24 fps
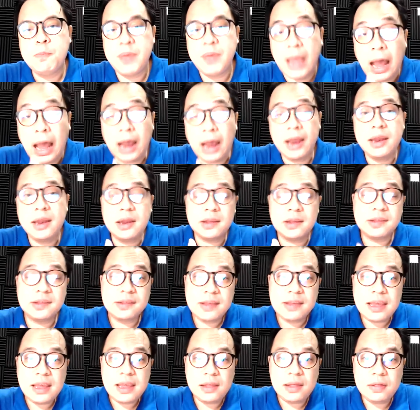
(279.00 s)
behind the
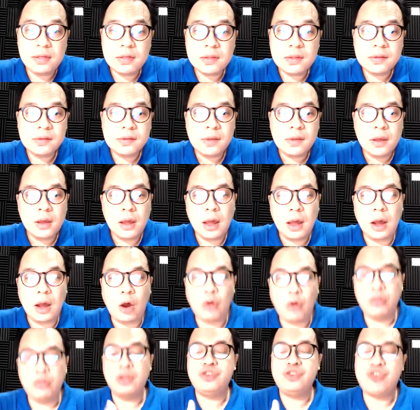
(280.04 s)
scenes
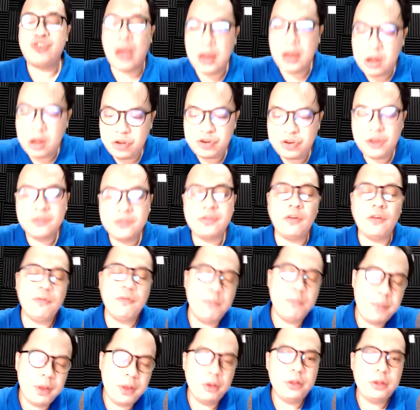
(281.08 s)
on the challenges of
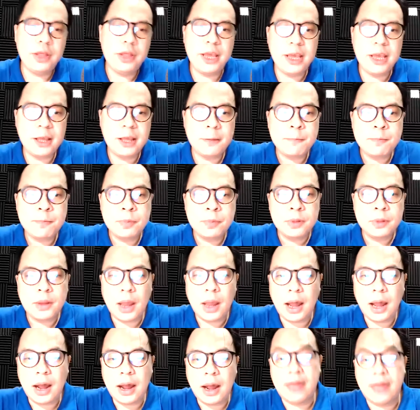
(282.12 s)
building
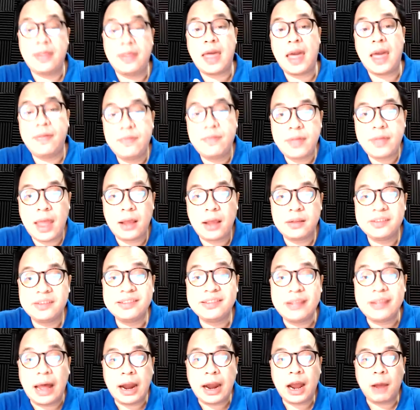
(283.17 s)
an EdTech
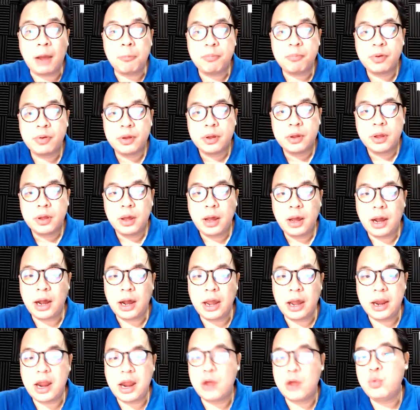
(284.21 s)
startup. And
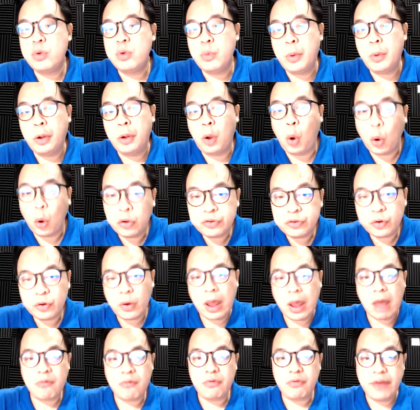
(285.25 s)
then we will also
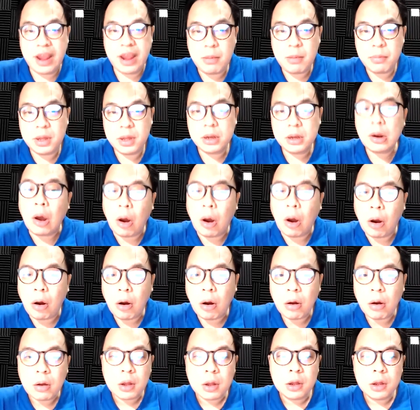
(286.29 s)
have Raymond
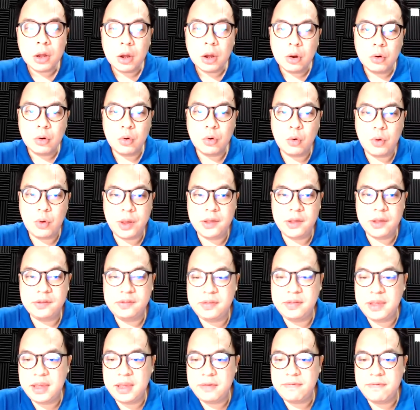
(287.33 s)
Hall, who is
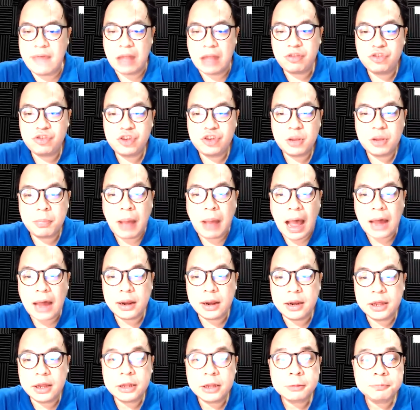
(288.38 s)
the venture
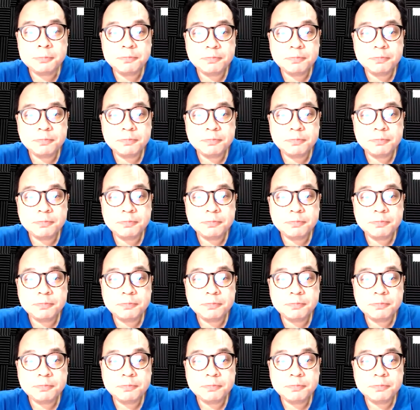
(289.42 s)
partner